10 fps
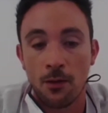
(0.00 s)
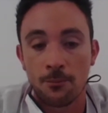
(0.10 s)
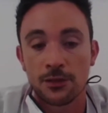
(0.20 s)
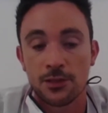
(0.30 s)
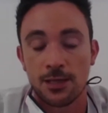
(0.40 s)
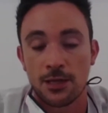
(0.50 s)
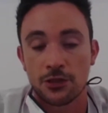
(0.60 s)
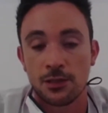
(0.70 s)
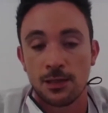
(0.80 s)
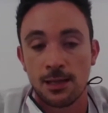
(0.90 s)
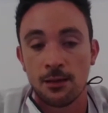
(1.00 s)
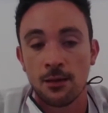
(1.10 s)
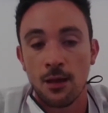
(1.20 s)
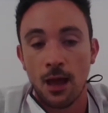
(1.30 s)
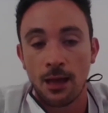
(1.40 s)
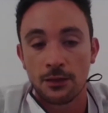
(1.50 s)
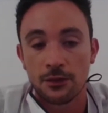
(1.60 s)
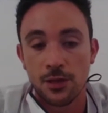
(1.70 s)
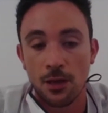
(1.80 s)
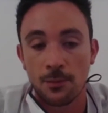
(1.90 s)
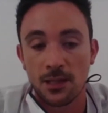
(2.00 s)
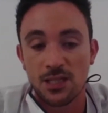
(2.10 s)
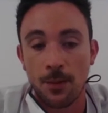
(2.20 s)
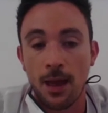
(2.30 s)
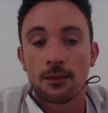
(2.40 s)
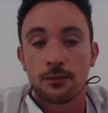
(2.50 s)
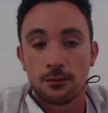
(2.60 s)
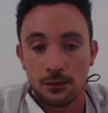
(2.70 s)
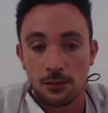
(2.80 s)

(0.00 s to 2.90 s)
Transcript: internationally and expand,